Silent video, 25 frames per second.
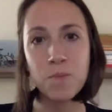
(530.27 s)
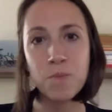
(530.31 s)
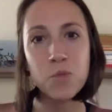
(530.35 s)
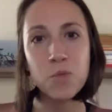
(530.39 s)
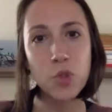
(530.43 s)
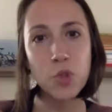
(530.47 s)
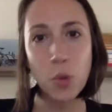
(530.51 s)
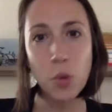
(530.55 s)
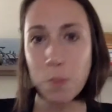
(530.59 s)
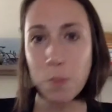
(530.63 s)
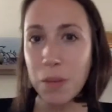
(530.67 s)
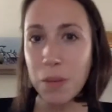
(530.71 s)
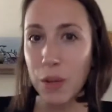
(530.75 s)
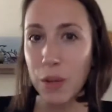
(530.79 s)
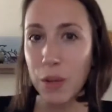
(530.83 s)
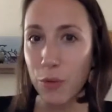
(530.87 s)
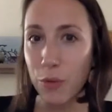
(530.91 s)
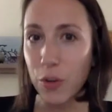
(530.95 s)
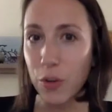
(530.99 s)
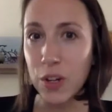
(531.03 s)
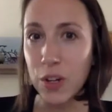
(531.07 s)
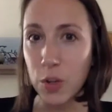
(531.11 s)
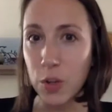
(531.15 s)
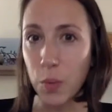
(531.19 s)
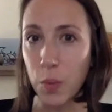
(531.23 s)
Don't be
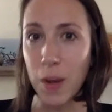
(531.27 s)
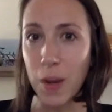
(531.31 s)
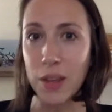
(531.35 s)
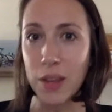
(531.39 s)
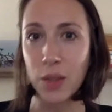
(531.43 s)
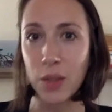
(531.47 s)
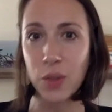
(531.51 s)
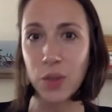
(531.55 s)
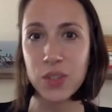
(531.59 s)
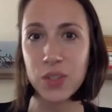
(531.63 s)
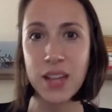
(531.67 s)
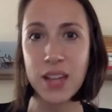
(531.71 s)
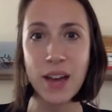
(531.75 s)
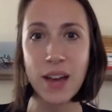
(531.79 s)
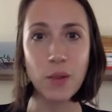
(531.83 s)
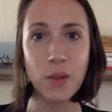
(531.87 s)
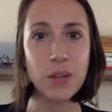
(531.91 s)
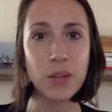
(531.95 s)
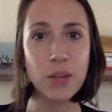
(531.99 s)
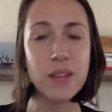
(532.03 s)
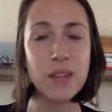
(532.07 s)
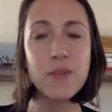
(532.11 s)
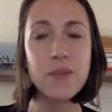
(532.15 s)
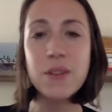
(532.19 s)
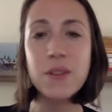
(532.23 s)
afraid to write those down,
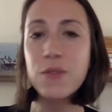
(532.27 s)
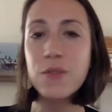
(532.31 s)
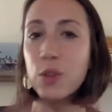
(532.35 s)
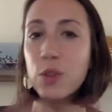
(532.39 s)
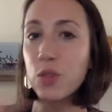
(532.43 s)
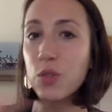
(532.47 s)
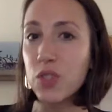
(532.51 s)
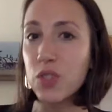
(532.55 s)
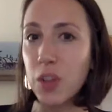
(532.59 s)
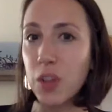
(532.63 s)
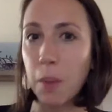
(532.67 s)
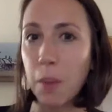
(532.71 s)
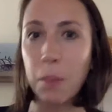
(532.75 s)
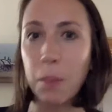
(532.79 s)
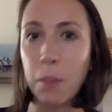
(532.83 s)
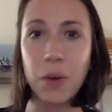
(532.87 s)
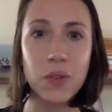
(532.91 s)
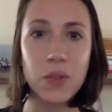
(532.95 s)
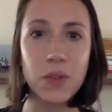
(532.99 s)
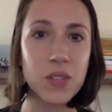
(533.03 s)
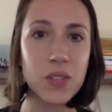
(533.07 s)
even if there's numbers.